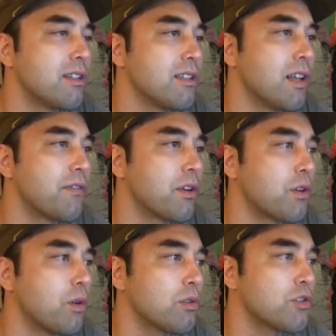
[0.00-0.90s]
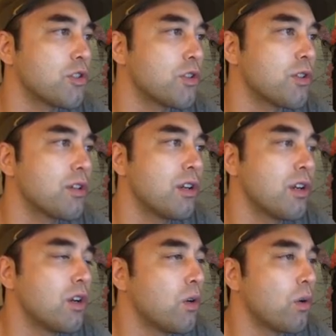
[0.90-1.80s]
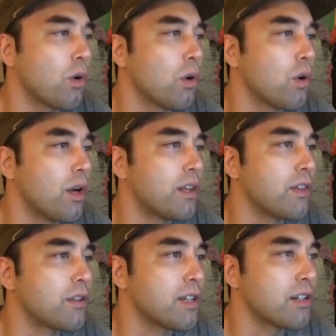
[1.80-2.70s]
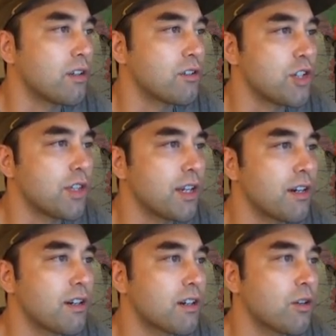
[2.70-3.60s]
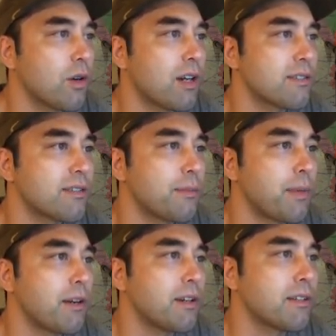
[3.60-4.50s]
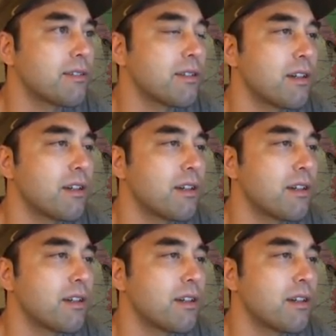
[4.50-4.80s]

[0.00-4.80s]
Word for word: left their culture or and their technology there, crossed the Bering.